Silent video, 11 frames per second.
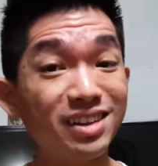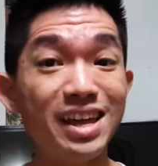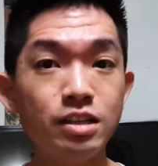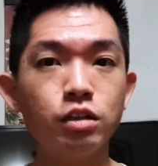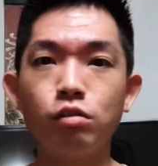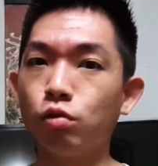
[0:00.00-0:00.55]

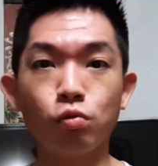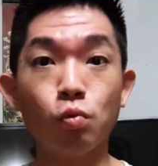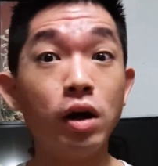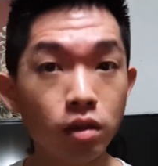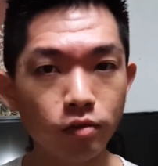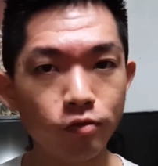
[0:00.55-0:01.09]
Ancients was
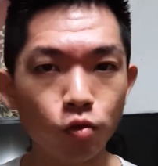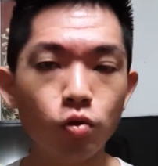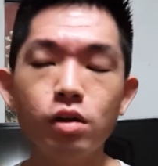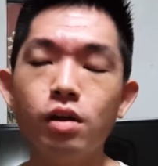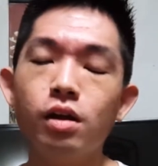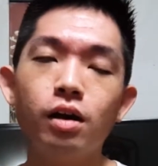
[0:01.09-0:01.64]
wonderful,
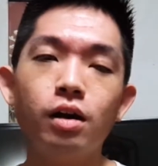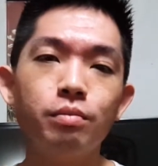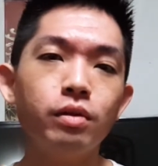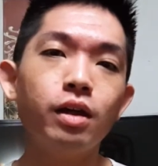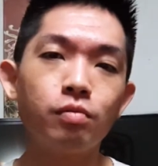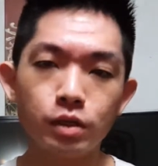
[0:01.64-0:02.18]

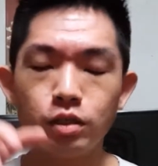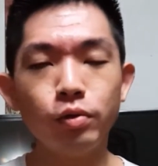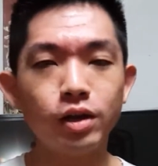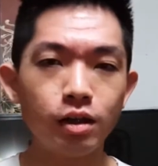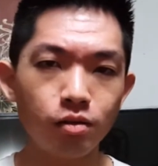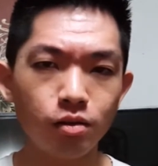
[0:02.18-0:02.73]
especially
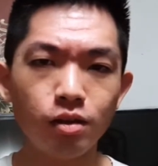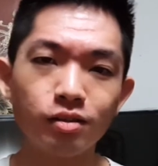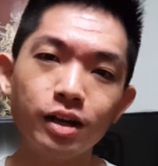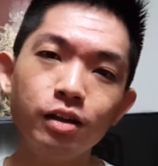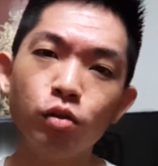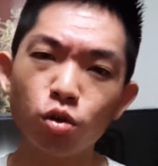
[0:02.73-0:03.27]
when I
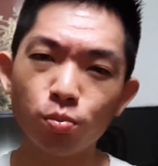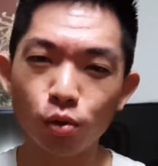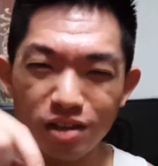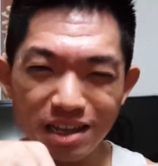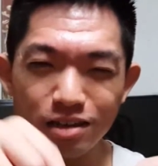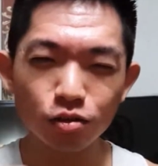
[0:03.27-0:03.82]
decided not to
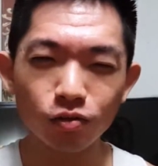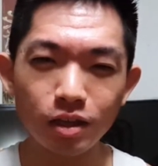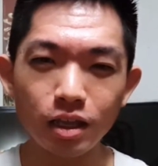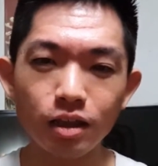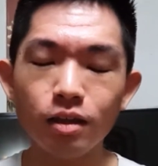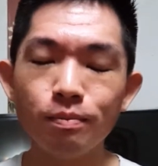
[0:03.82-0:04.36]
put each of
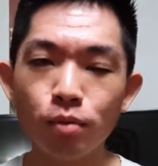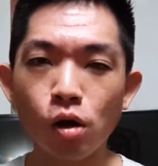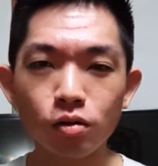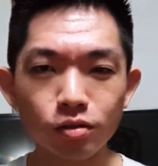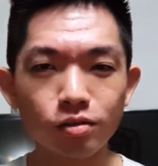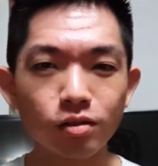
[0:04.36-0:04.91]
the
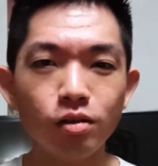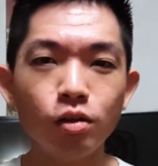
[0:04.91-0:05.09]
blocks.